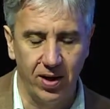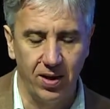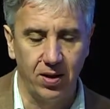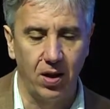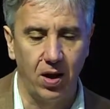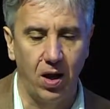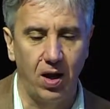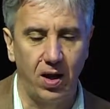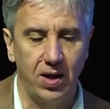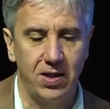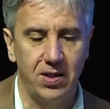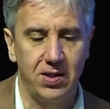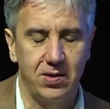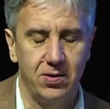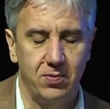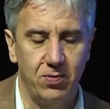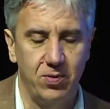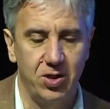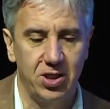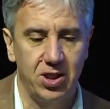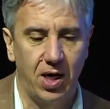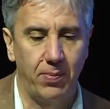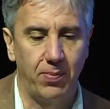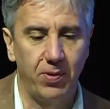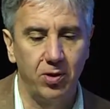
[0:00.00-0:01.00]
lines,
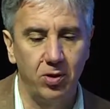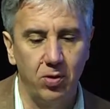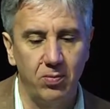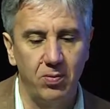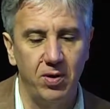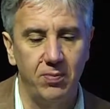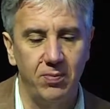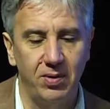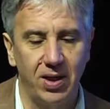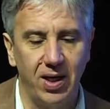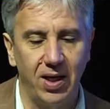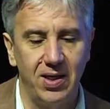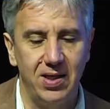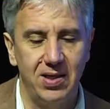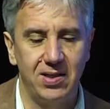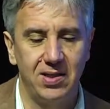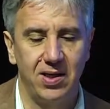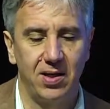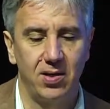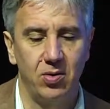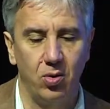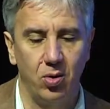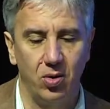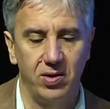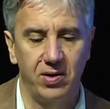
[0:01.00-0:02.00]
which happen to be Middle East
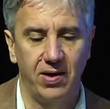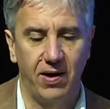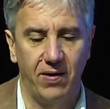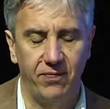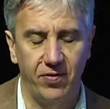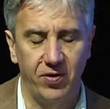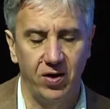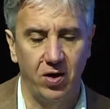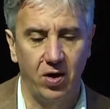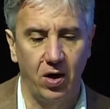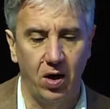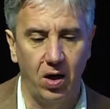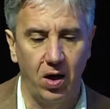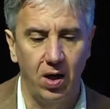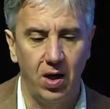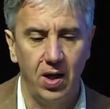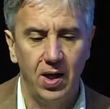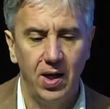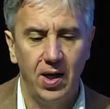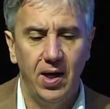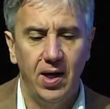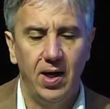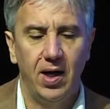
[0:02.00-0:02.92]
and North Africa,